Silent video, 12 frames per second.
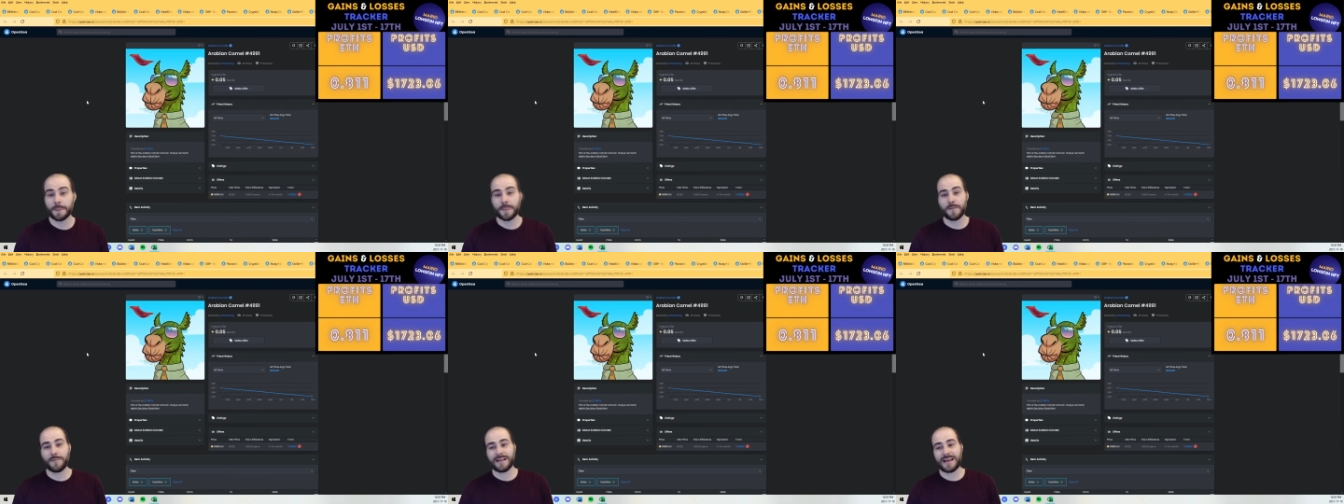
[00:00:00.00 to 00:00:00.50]

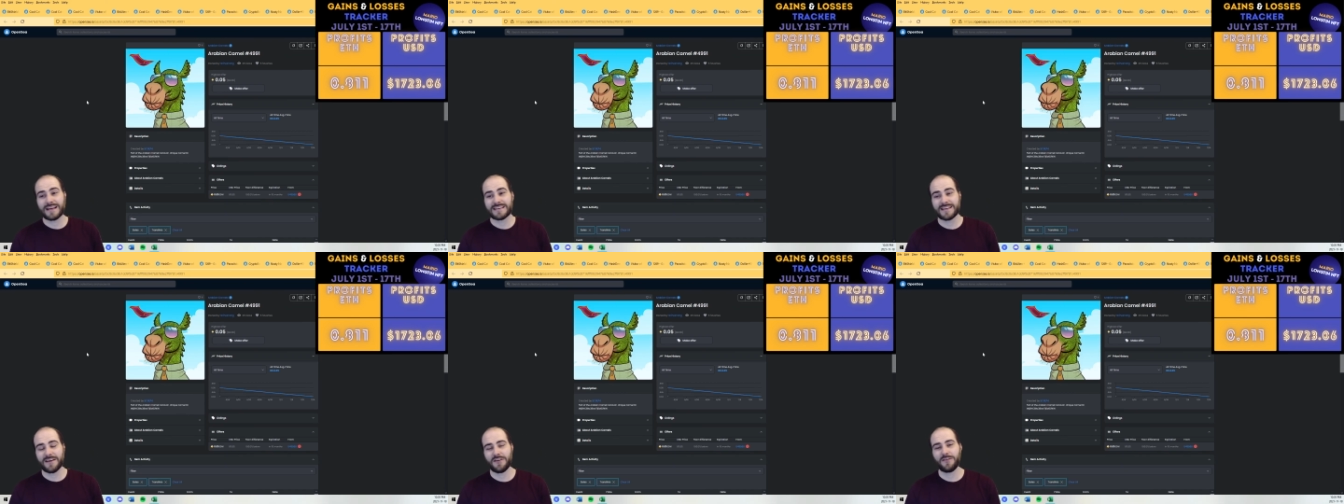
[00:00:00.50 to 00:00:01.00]
My last
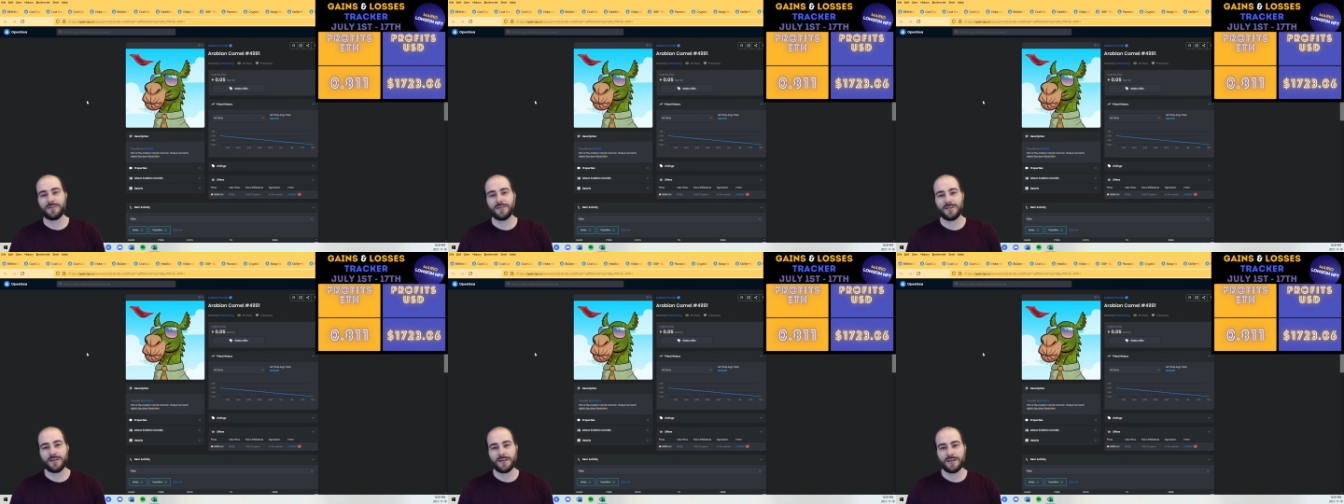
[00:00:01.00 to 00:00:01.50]
sale
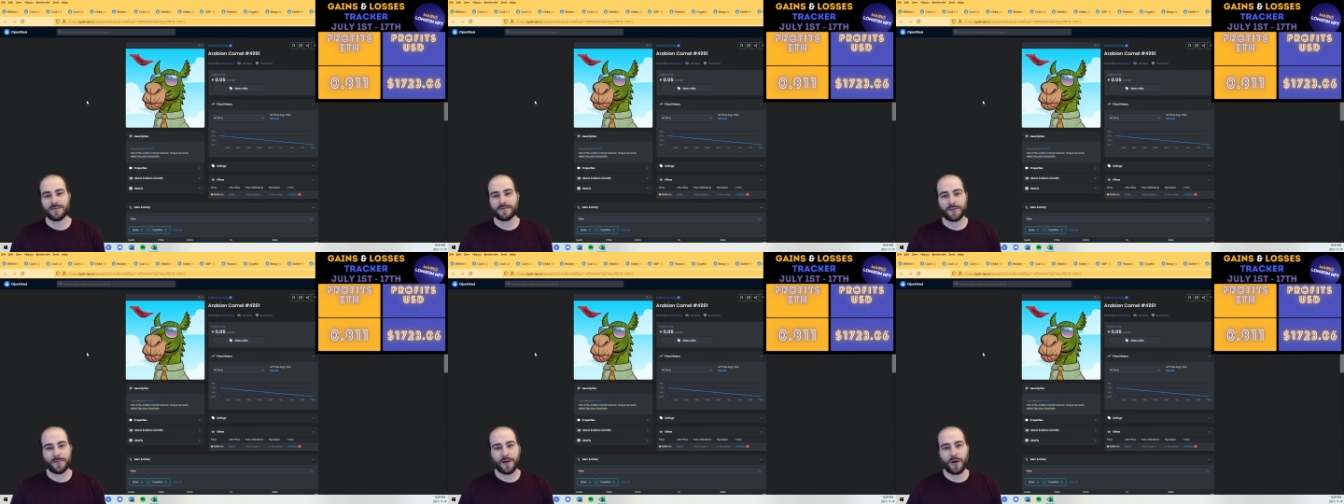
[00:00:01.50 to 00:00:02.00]
for
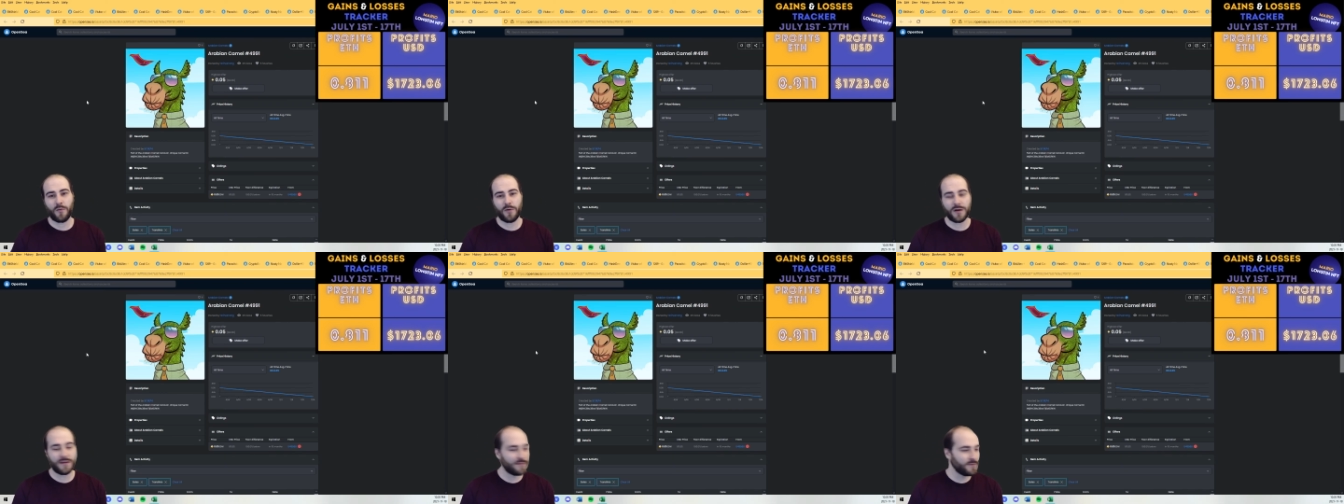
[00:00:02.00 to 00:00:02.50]
part
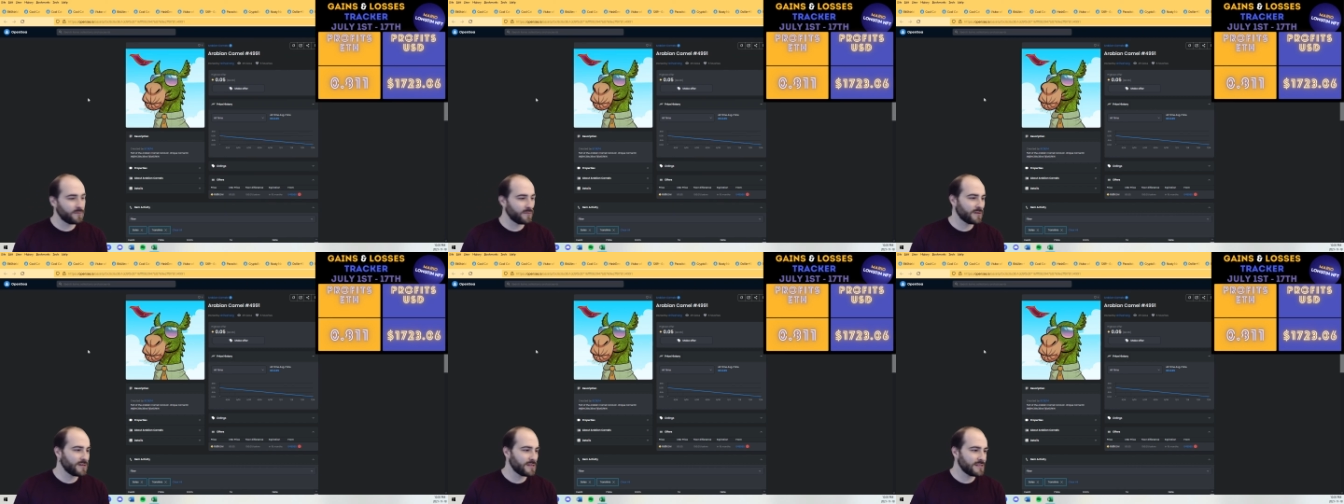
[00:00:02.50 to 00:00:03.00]
one
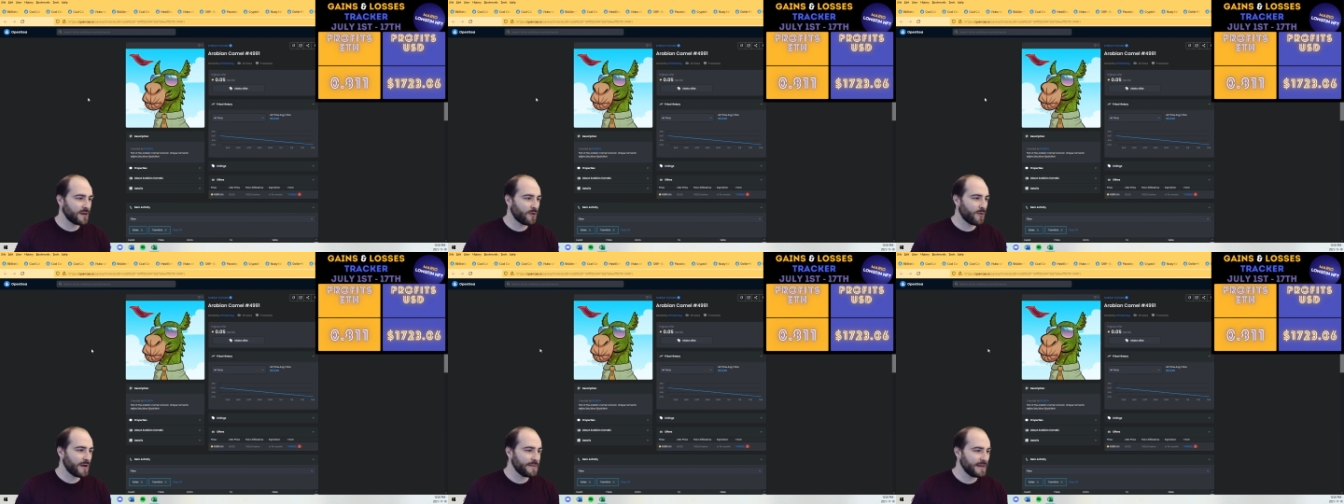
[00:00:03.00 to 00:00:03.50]
was
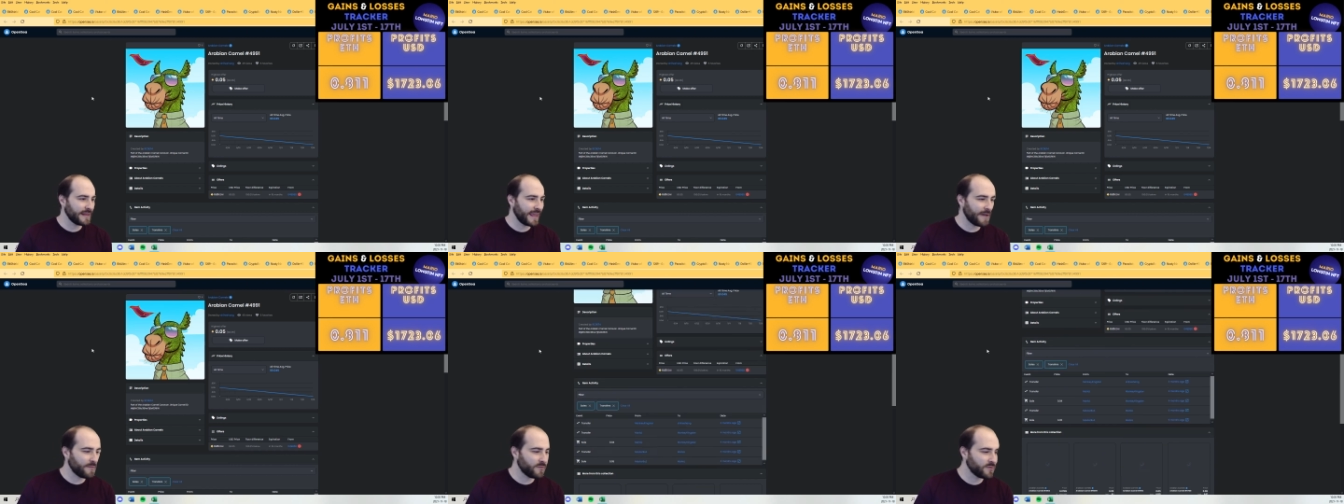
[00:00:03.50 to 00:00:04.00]
Arabian
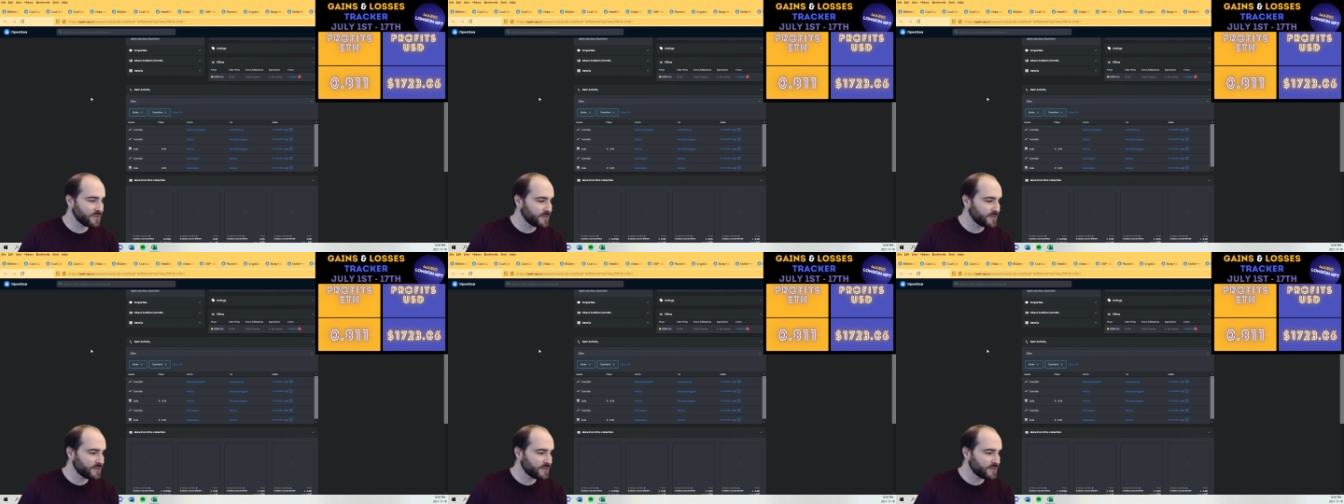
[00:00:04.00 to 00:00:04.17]
camels,